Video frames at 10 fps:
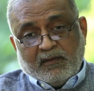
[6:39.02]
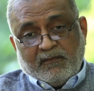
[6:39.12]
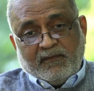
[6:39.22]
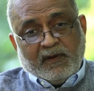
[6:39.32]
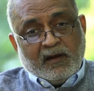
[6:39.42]

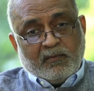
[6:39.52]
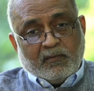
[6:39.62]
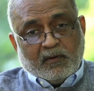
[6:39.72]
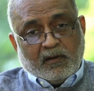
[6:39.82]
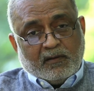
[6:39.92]

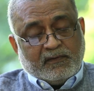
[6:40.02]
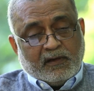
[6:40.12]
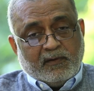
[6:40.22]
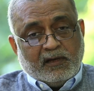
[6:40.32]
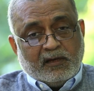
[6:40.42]
film of
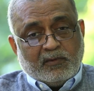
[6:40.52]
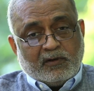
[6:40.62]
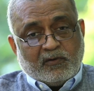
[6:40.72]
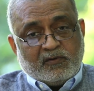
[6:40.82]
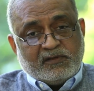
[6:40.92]
available
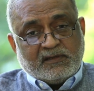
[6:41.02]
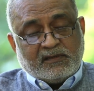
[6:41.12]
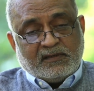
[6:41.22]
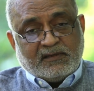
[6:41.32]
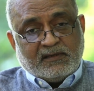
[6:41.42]

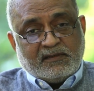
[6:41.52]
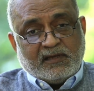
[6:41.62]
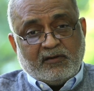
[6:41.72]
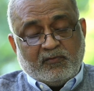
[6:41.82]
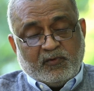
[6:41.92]
consciousness is
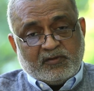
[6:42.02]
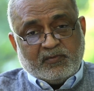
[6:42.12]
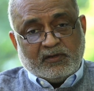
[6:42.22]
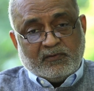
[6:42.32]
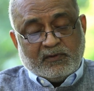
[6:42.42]
sandwiched
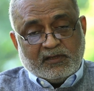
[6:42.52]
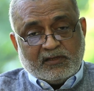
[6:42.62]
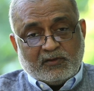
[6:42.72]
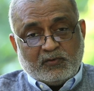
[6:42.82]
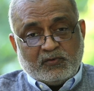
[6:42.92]
between
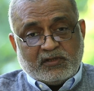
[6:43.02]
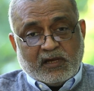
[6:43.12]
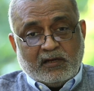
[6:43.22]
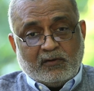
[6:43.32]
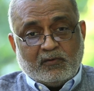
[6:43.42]
these two
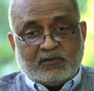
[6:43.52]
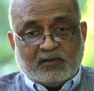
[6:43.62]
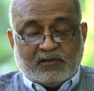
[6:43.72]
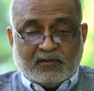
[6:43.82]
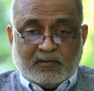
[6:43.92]
giant
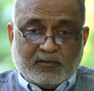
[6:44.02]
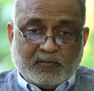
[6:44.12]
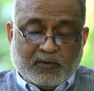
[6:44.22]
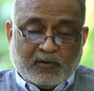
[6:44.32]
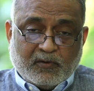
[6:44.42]
oceans of
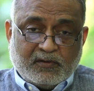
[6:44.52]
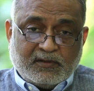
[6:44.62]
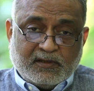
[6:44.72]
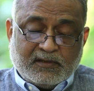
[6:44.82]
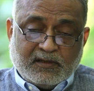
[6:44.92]

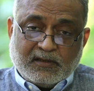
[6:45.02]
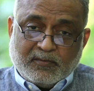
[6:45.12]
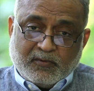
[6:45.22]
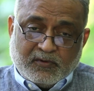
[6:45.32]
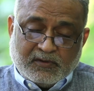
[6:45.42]
superconscious and
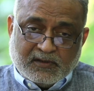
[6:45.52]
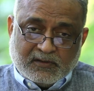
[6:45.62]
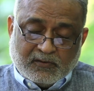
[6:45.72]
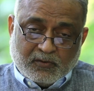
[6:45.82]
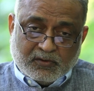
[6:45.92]

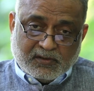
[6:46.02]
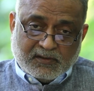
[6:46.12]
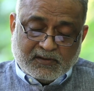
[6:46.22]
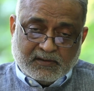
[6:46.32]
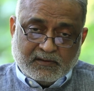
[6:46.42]
subconscious
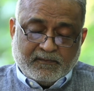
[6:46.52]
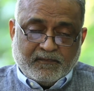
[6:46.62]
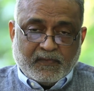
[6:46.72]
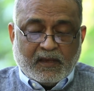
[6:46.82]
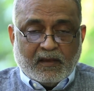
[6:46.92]
oceans.
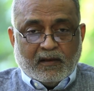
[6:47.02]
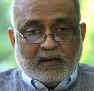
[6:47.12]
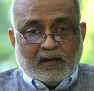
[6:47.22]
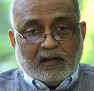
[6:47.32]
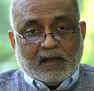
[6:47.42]

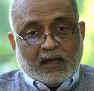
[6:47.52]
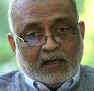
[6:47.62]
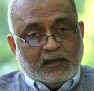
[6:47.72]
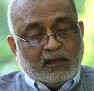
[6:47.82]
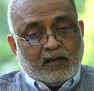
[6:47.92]

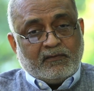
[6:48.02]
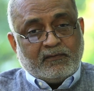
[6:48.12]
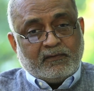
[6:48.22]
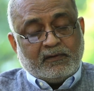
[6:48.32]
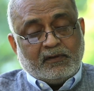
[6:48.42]
Idea of
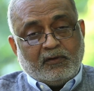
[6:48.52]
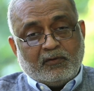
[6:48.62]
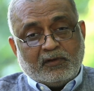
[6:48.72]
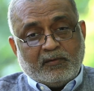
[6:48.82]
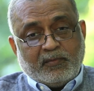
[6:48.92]

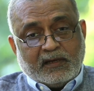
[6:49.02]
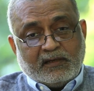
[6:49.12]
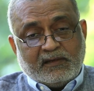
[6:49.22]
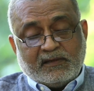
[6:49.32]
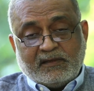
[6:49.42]
yogic
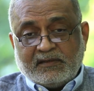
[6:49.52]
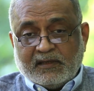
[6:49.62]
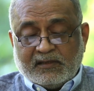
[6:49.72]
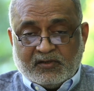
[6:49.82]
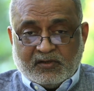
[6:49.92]
practice and
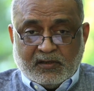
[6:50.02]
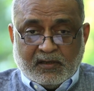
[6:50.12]
such